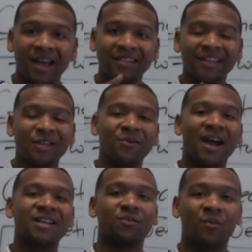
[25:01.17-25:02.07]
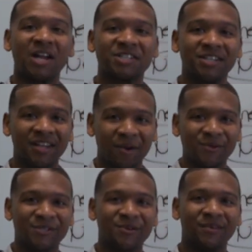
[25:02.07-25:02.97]
I thank you guys for watching, and
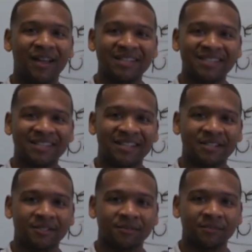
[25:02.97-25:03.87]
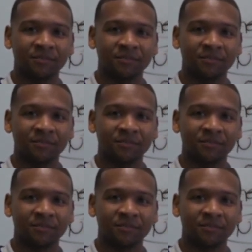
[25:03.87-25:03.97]
we'll see you guys next lesson.